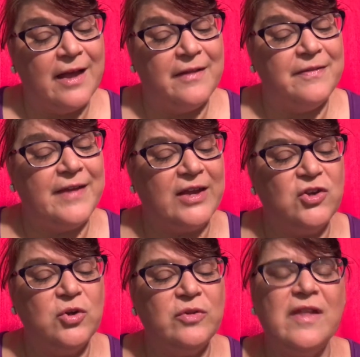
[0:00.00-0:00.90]
They
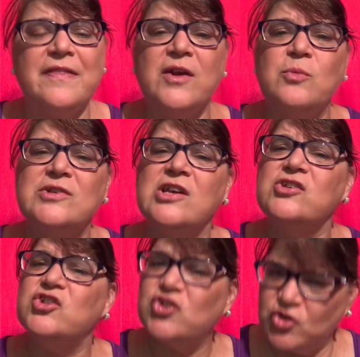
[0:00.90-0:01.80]
knew that there was a
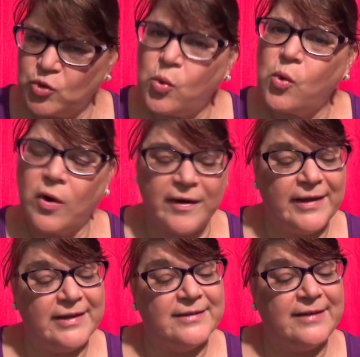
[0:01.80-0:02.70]
store
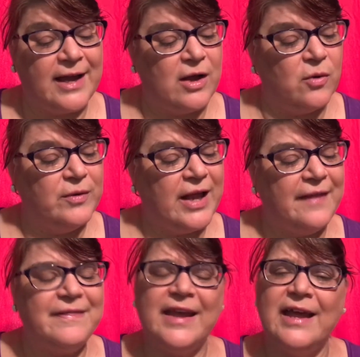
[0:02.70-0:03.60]
in town,
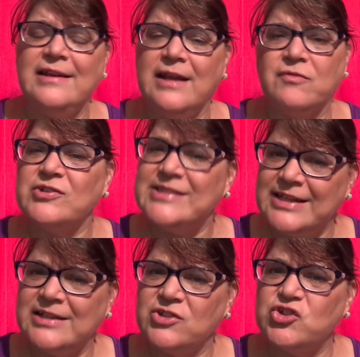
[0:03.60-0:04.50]
and they had never
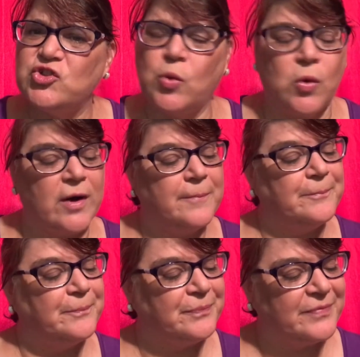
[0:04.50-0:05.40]
seen a store.
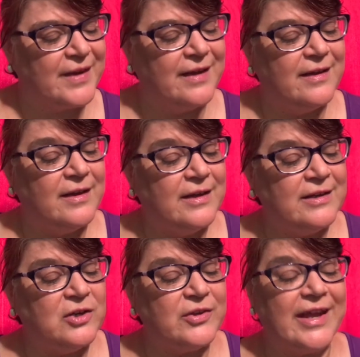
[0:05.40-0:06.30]

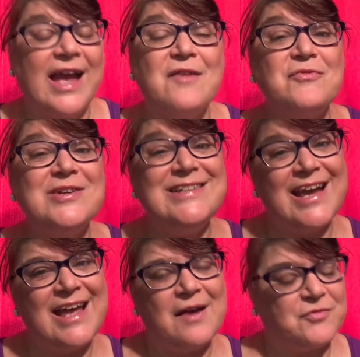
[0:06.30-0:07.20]
Nearly every
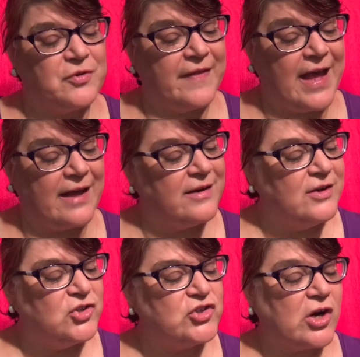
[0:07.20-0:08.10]
day after that,
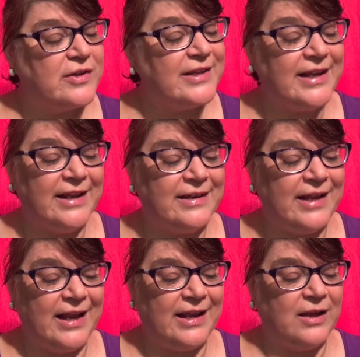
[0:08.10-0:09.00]
Charlotte and
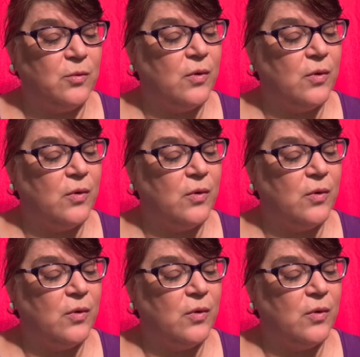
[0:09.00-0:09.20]
Nettie